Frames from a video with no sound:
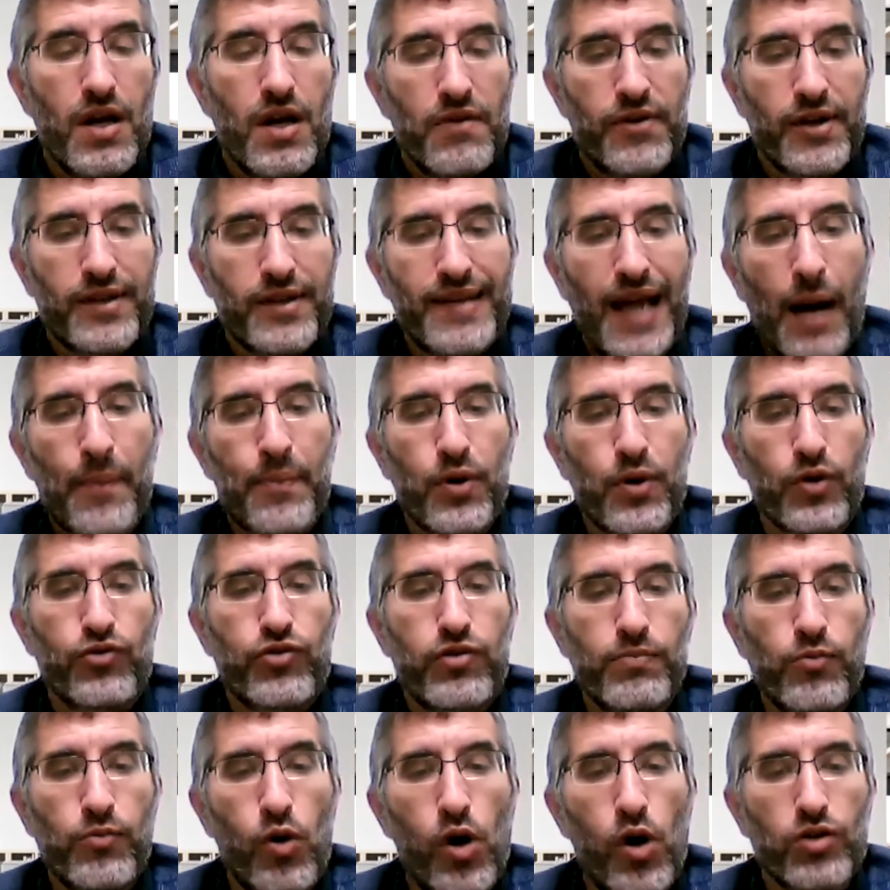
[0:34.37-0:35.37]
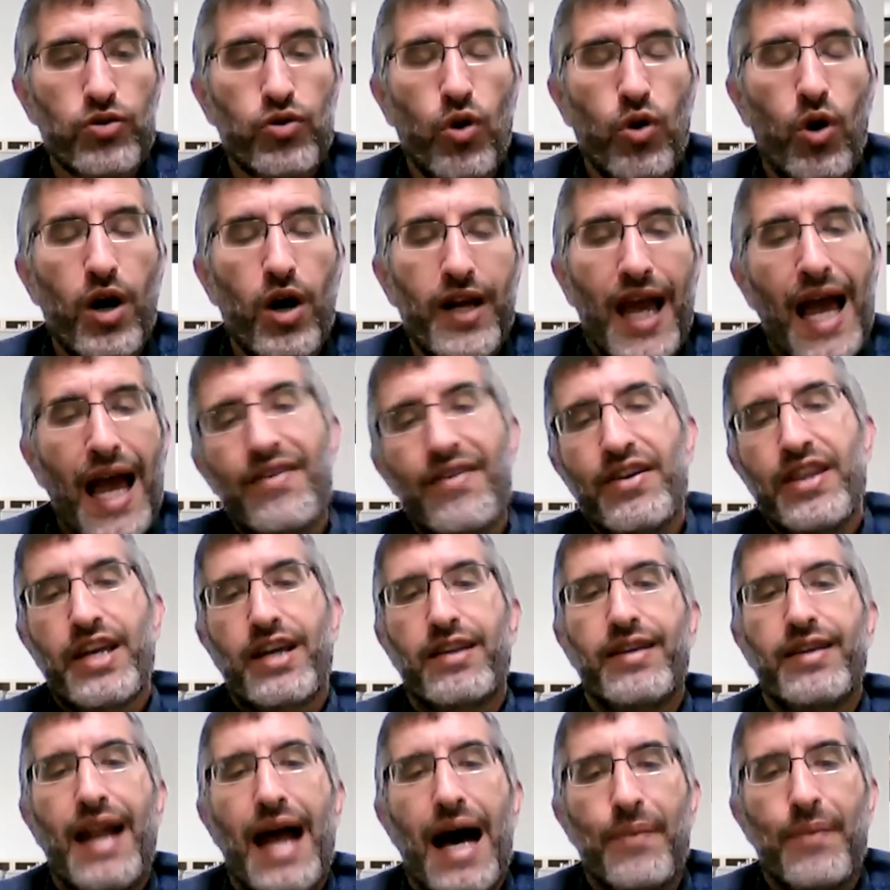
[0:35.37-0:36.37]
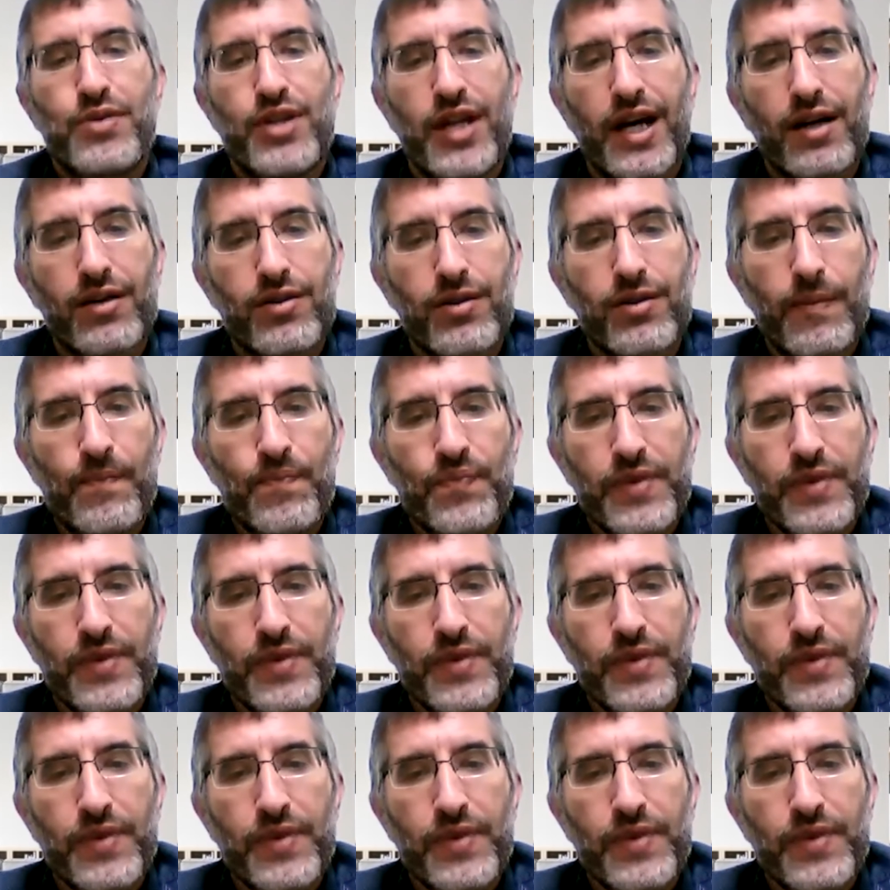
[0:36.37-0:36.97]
For example, Smalltalk, everything is an object.